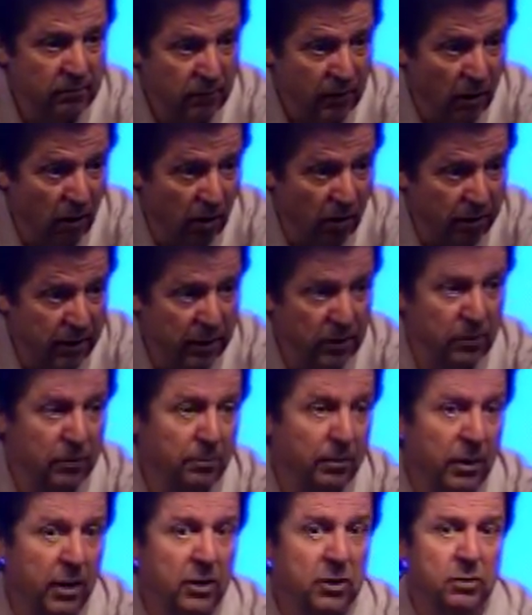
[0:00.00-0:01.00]
All things are
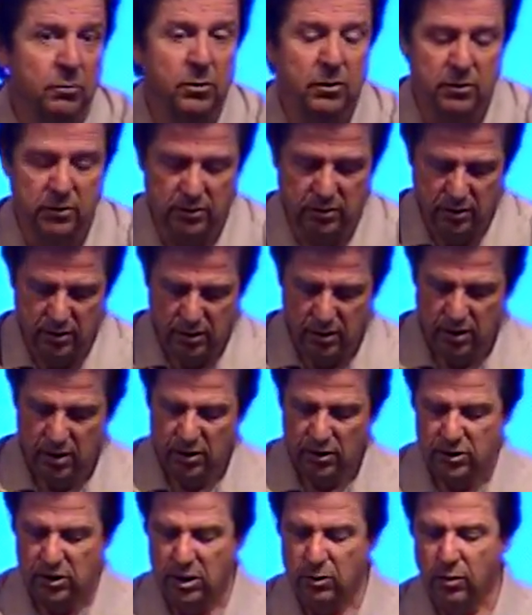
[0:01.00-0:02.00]
possible.
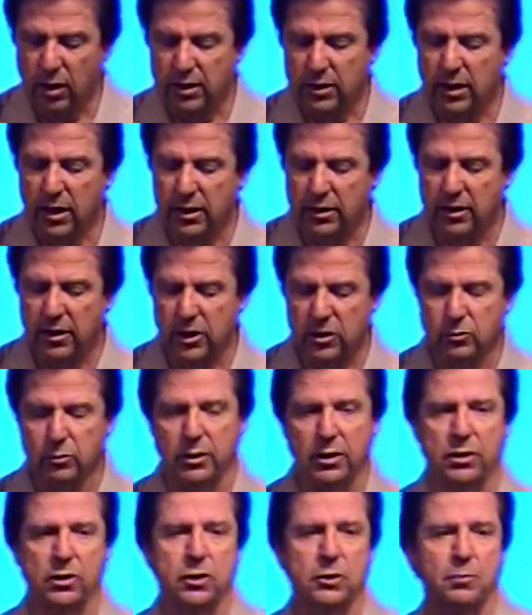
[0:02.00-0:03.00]
See what God does when
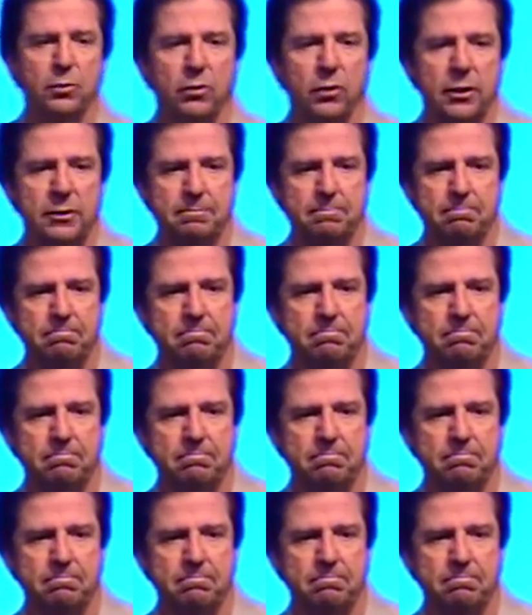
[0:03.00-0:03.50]
we get this point.